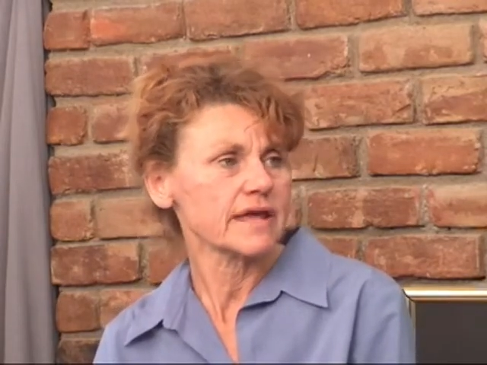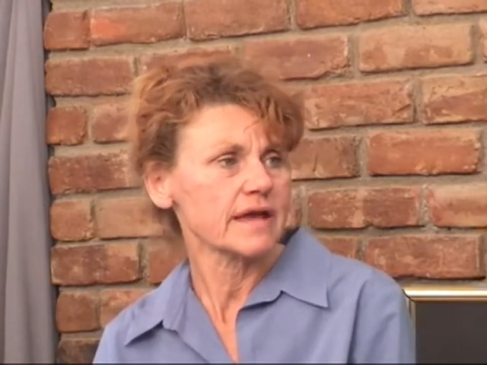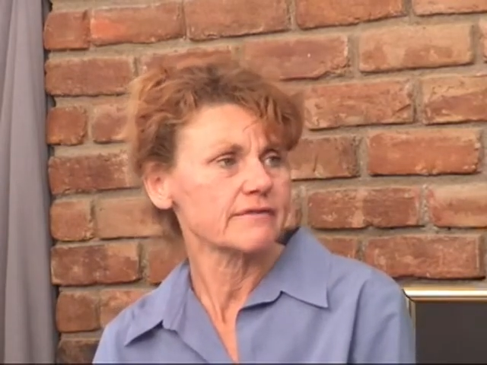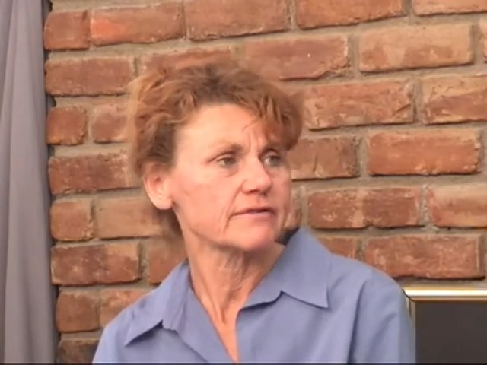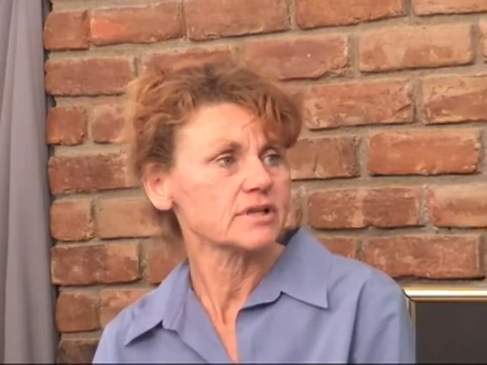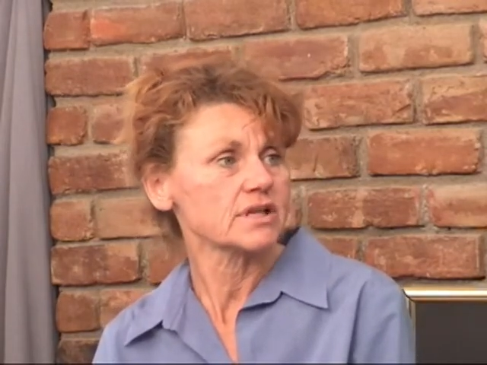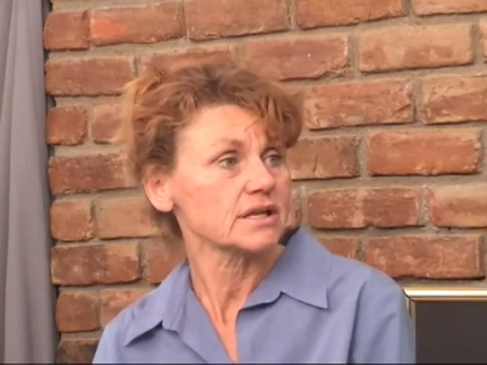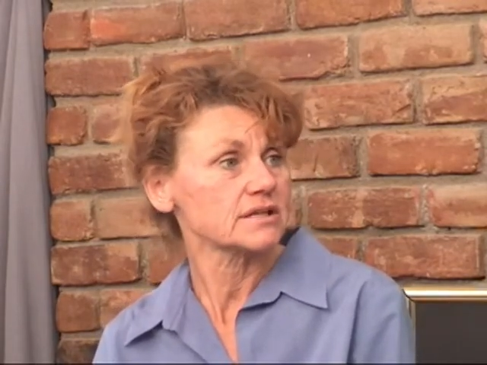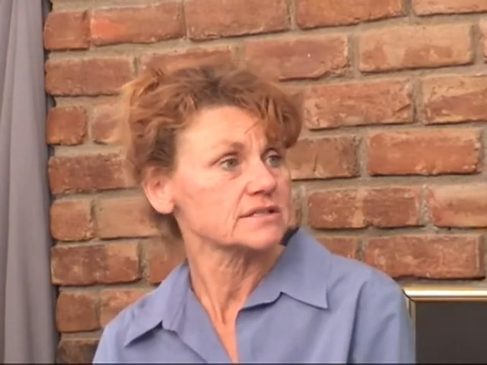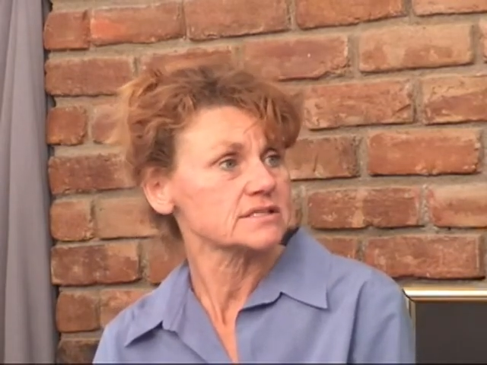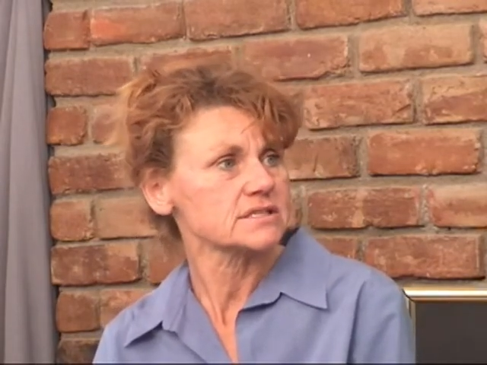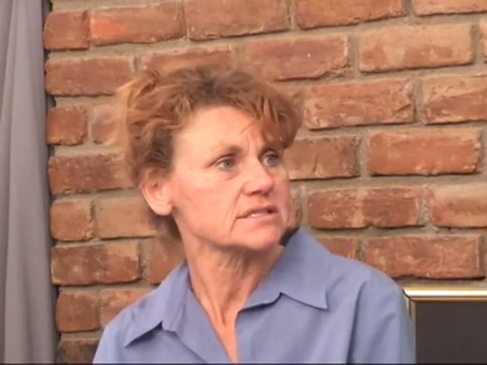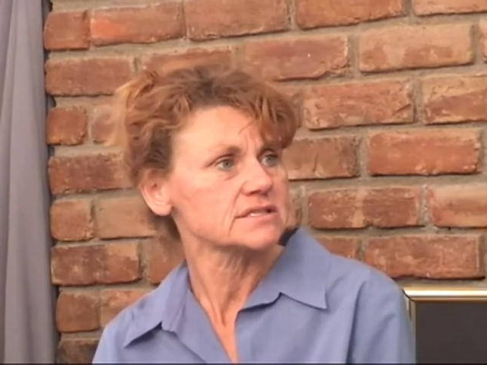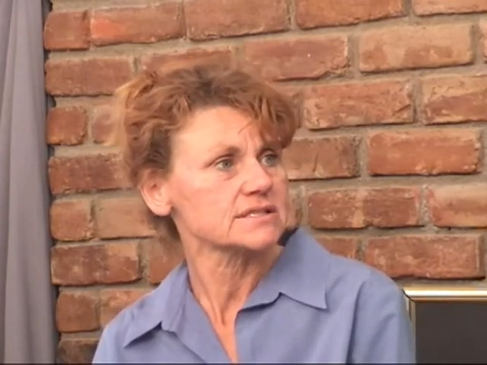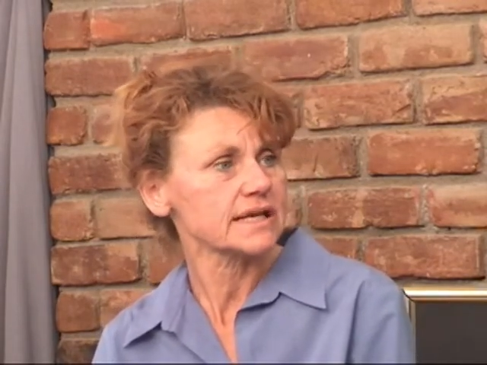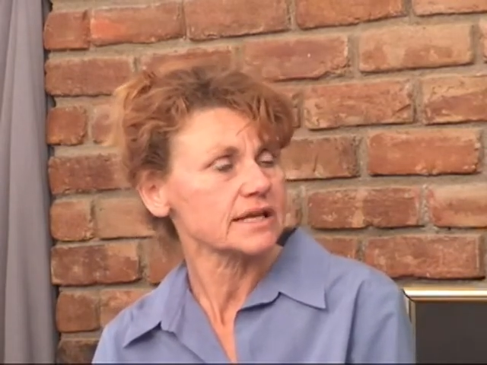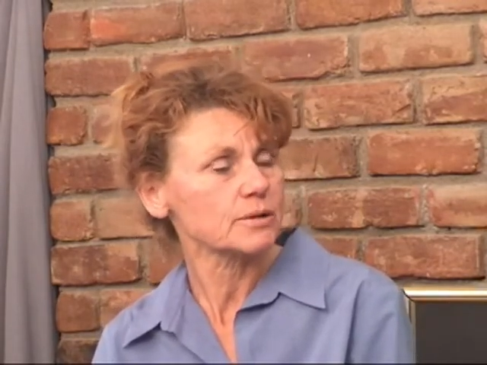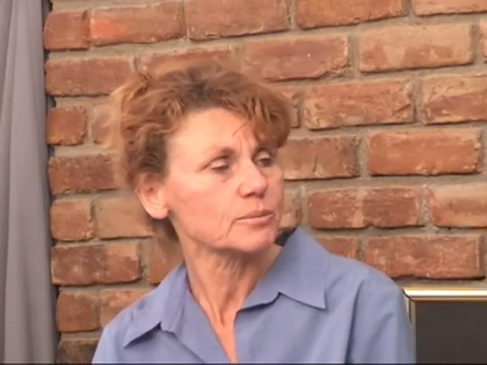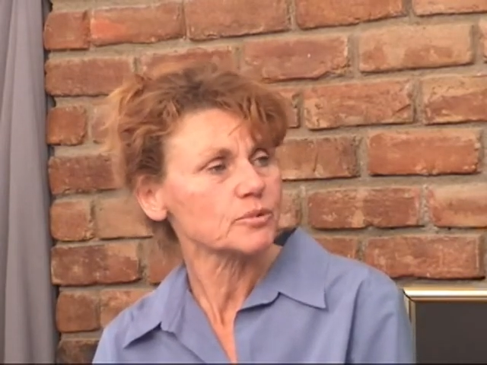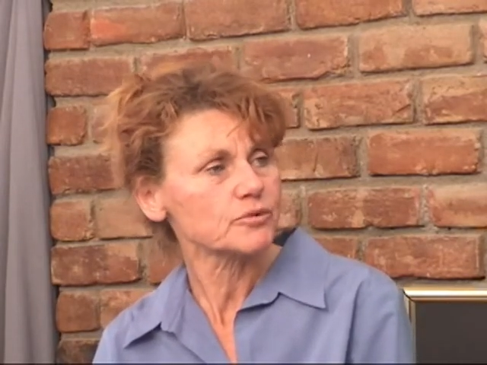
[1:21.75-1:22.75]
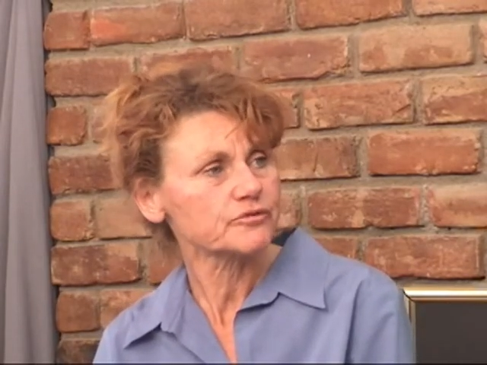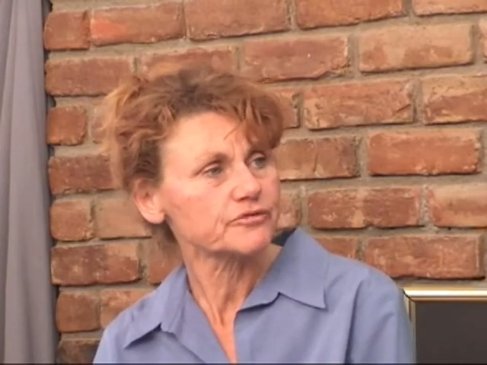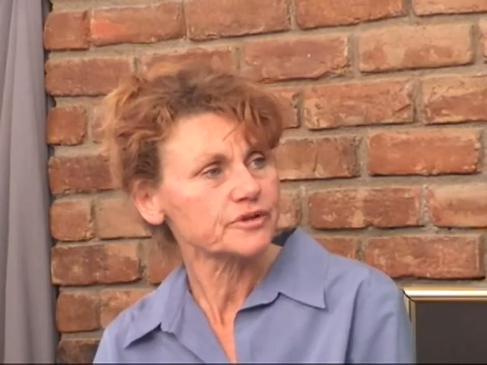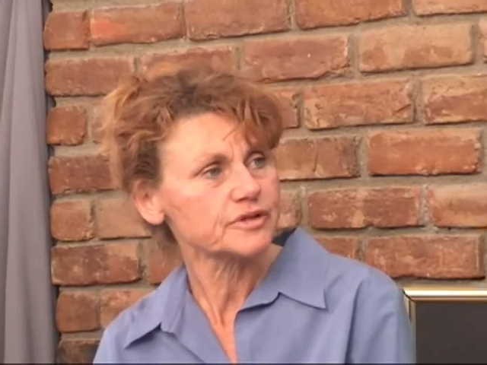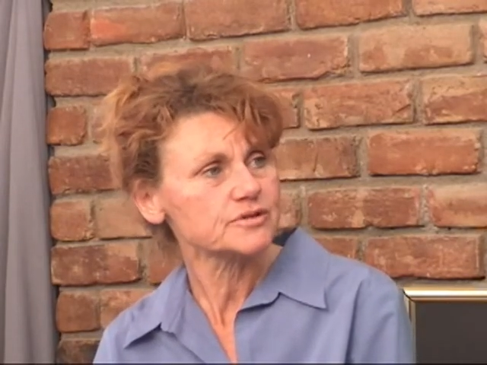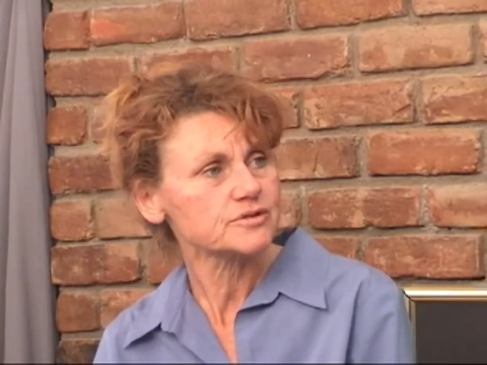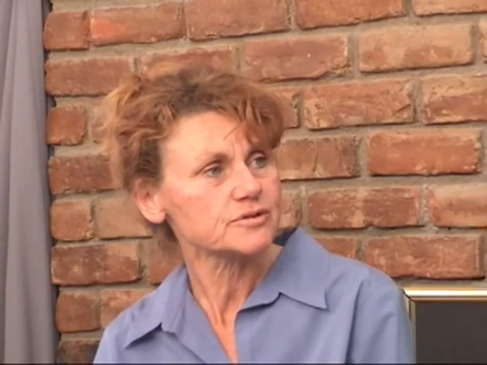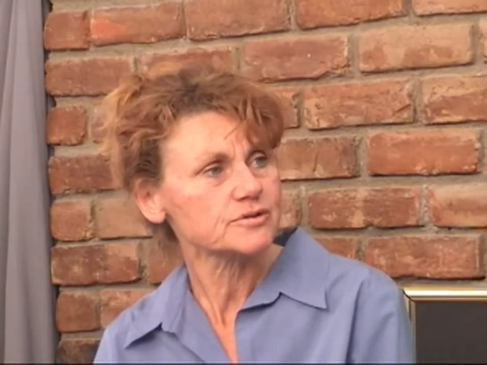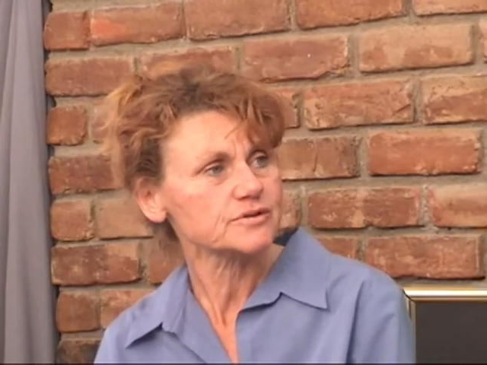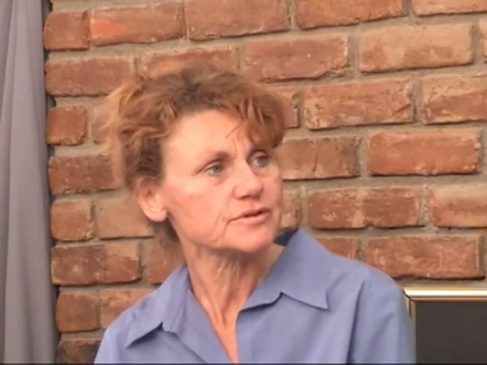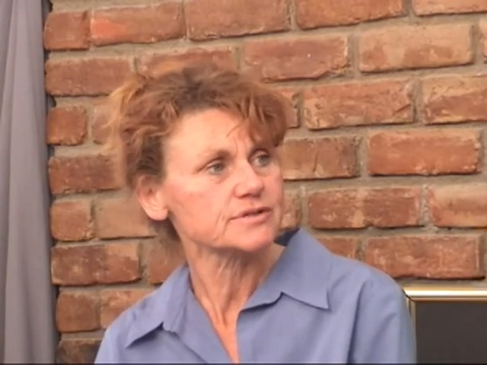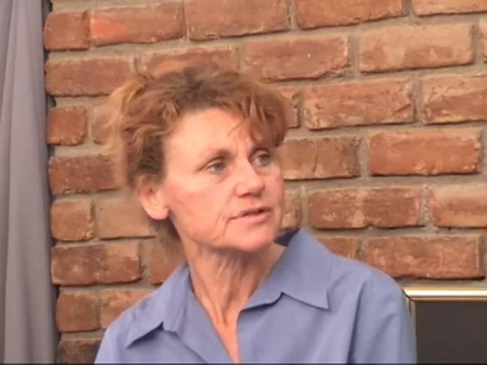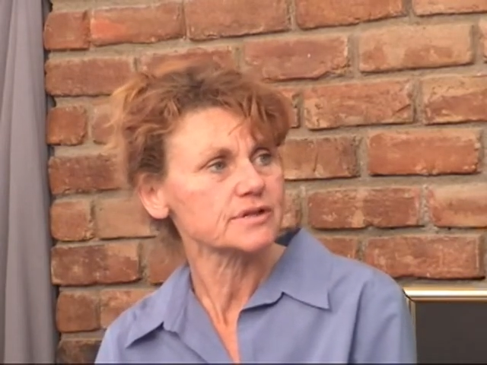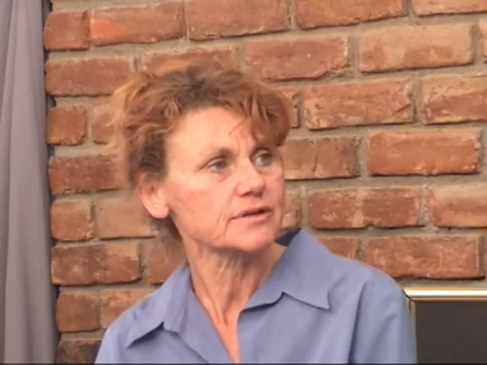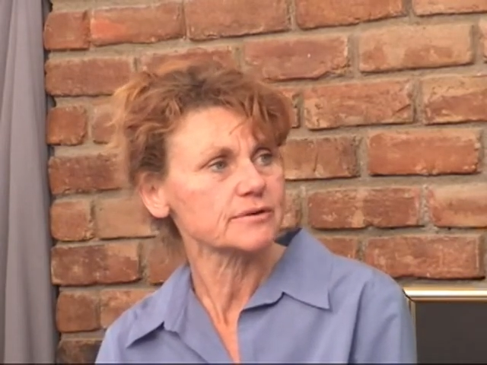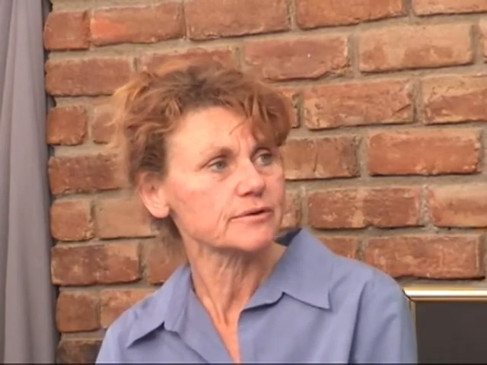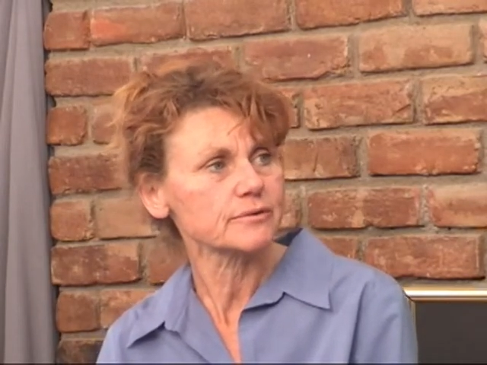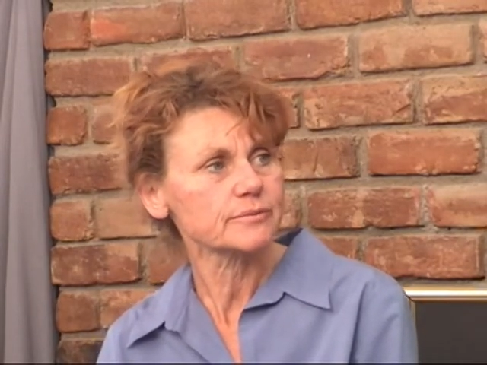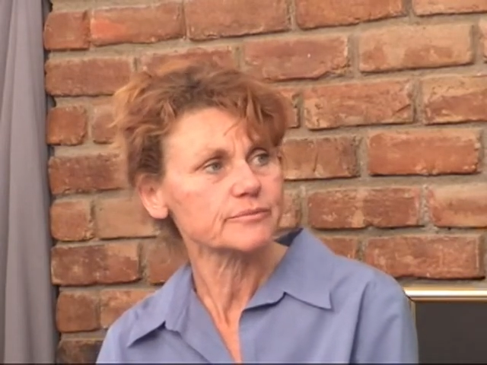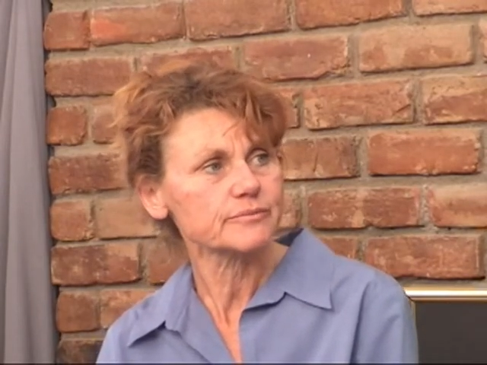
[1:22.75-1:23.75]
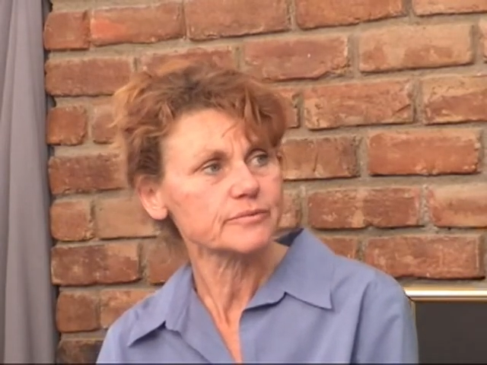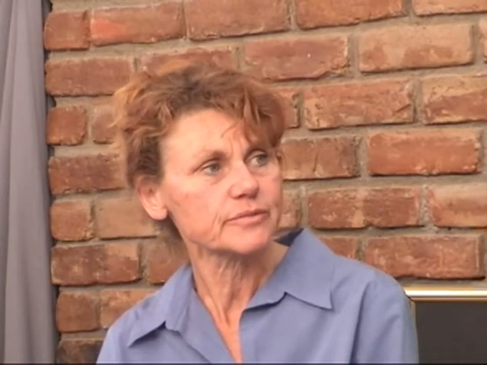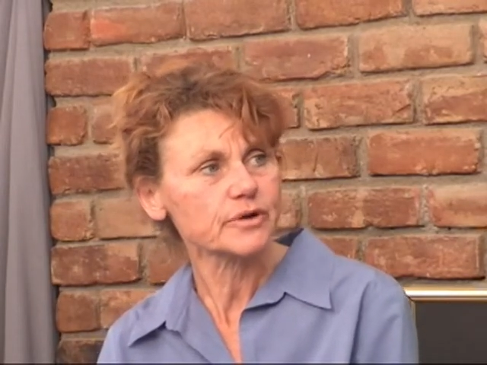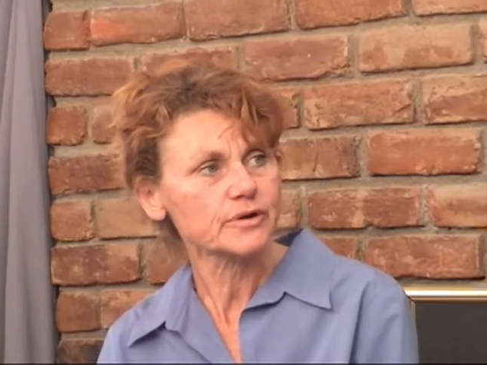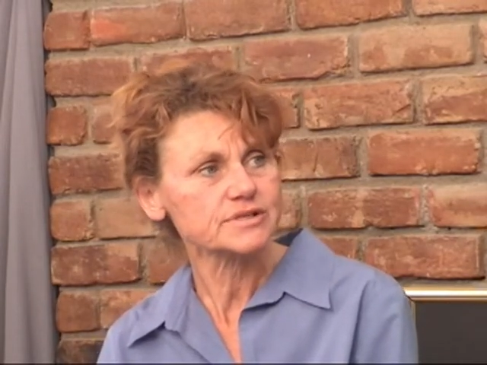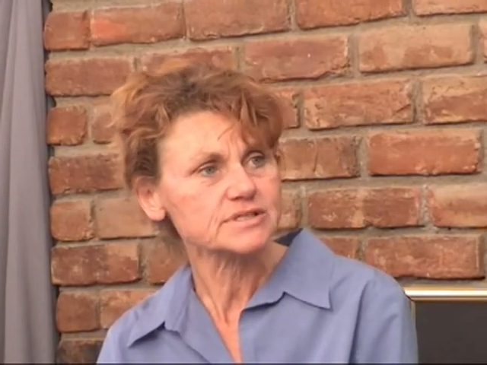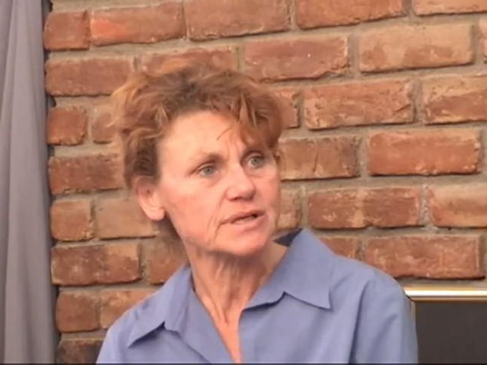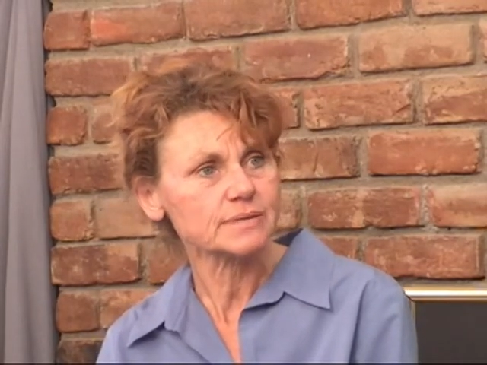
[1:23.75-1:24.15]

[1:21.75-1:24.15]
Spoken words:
have a lot of sustainable features that are